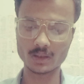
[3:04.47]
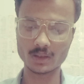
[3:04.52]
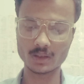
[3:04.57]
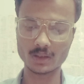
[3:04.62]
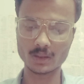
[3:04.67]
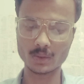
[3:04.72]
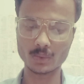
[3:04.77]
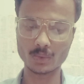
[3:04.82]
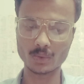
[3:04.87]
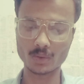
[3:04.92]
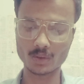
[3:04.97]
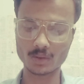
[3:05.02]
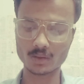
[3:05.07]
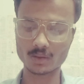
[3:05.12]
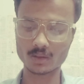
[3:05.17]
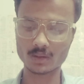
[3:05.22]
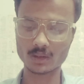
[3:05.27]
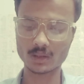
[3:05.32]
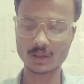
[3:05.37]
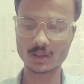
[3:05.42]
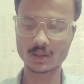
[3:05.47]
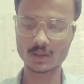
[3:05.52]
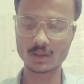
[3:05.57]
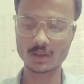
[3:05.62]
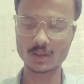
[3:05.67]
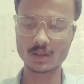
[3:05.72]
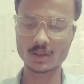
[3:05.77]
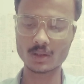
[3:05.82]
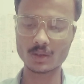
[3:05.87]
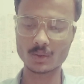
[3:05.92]
in New York.
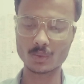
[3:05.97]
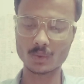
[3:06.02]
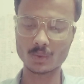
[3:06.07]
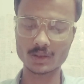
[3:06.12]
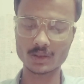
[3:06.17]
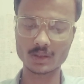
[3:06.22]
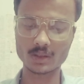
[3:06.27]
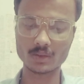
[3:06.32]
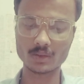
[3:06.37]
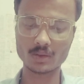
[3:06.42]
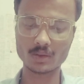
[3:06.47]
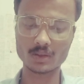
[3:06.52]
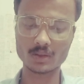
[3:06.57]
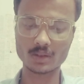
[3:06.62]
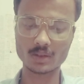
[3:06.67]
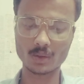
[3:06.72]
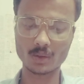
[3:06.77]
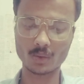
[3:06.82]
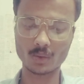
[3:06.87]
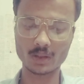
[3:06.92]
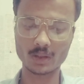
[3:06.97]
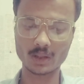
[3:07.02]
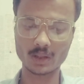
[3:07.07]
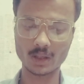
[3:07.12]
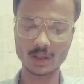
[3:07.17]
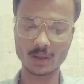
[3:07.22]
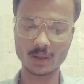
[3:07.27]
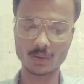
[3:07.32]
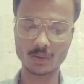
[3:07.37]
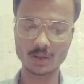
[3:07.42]
Washington DC
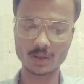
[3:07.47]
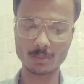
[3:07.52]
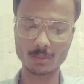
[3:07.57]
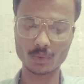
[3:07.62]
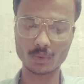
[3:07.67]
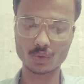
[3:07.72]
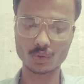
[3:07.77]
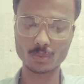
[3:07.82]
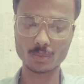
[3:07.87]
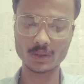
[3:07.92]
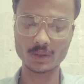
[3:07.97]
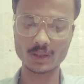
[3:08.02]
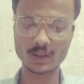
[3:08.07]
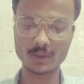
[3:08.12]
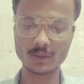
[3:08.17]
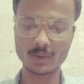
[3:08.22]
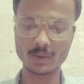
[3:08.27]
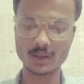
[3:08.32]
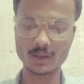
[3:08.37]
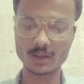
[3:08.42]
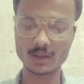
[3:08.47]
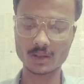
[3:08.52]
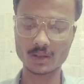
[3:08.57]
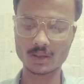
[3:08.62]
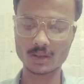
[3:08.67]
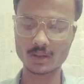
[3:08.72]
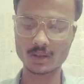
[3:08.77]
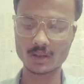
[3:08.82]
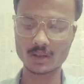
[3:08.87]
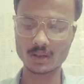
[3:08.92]
located along the Potomac River.
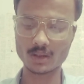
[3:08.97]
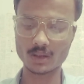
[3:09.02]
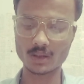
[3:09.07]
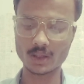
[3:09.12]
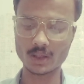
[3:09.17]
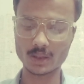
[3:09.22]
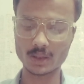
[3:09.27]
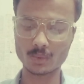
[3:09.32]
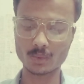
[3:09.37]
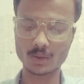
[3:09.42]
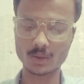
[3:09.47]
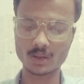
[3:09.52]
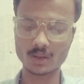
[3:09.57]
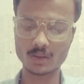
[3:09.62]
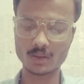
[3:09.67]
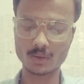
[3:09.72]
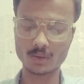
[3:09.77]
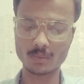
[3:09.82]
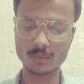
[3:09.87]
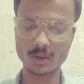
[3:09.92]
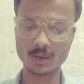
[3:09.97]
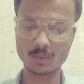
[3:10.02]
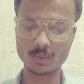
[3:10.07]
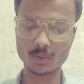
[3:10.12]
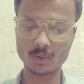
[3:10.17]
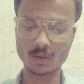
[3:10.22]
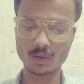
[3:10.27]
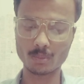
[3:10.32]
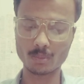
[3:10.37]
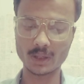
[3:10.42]
The headquarters of the
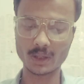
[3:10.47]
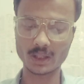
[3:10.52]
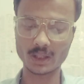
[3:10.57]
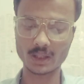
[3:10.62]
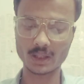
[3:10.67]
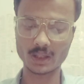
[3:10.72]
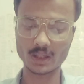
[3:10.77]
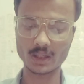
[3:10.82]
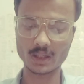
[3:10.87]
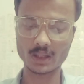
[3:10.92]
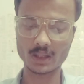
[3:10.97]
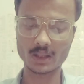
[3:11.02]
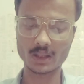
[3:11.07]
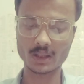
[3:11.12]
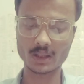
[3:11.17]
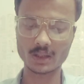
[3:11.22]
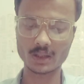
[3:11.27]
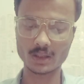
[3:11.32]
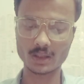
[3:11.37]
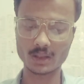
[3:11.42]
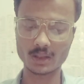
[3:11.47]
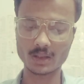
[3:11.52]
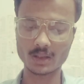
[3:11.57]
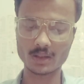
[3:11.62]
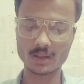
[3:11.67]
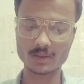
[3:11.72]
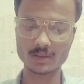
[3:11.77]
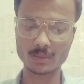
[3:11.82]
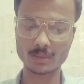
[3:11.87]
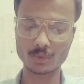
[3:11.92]
World Bank and
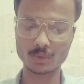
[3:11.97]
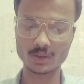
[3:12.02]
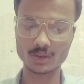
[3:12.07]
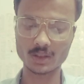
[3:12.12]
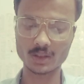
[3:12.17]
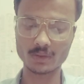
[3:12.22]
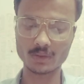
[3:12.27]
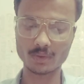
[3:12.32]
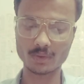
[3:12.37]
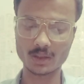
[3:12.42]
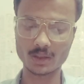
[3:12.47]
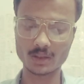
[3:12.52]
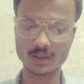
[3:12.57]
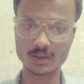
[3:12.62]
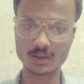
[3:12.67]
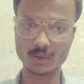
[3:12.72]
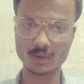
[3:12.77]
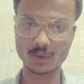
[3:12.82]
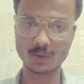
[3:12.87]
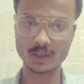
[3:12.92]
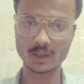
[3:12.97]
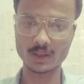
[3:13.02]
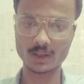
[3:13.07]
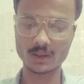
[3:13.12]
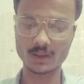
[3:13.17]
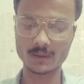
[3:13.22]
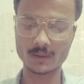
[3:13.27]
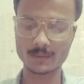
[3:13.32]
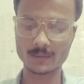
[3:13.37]
International Monetary Fund is located.